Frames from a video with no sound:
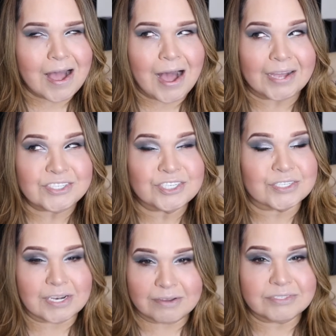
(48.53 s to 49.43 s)
I just
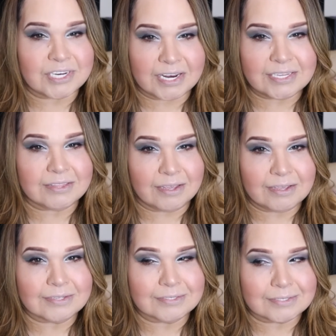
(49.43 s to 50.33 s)
love shiny
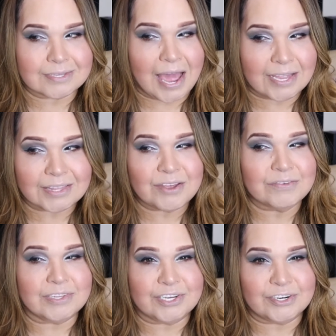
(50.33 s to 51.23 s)
things I
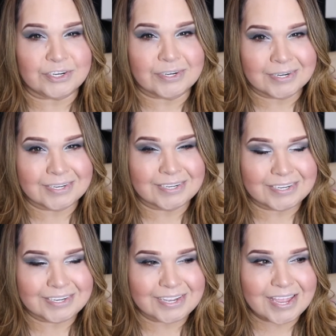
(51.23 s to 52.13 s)
love glitter
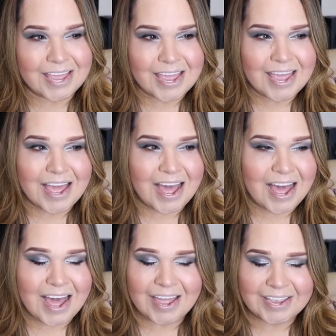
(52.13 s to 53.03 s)

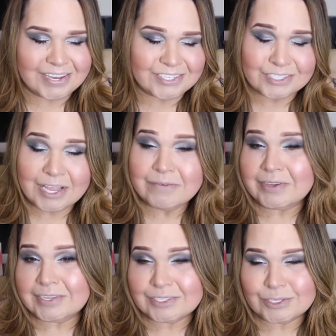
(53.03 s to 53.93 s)
I just love
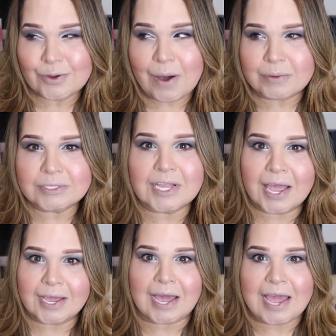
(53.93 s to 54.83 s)
it. So I was
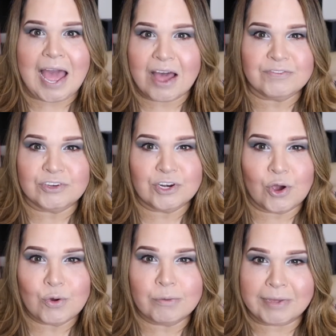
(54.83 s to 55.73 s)
like, I have to
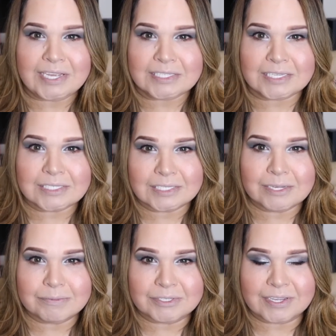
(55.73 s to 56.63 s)
know who makes this
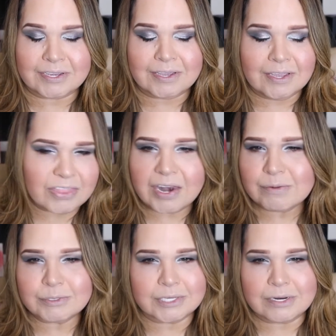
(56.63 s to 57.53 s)
lipstick. I thought it
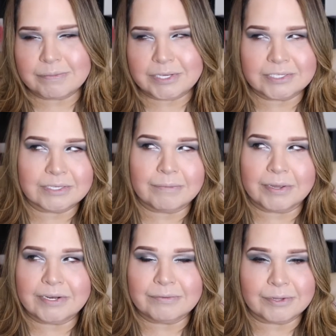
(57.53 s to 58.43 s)
was gonna be
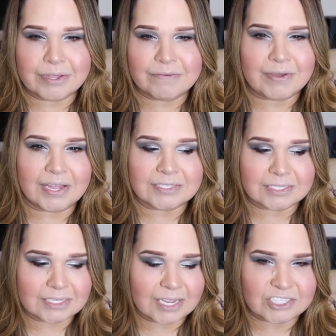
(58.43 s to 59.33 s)
somebody really
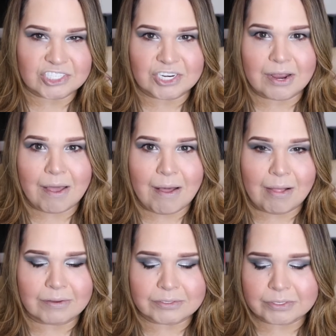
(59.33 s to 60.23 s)
fancy like
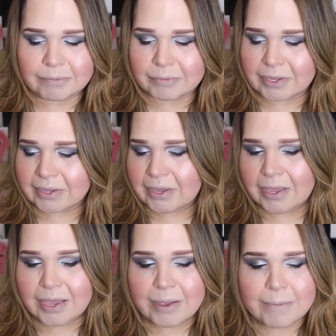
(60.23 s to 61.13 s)
Chanel or something.
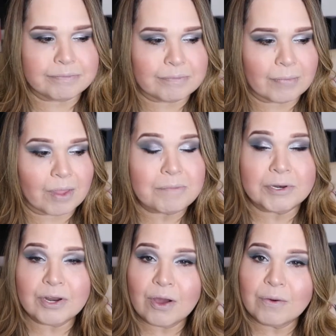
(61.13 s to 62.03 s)
But
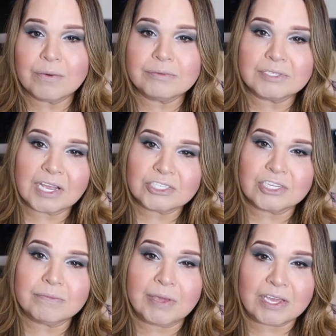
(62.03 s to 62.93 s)
no, it was
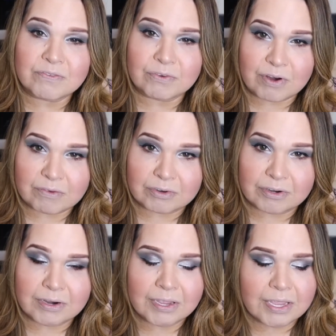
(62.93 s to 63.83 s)
actually Makeup Forever.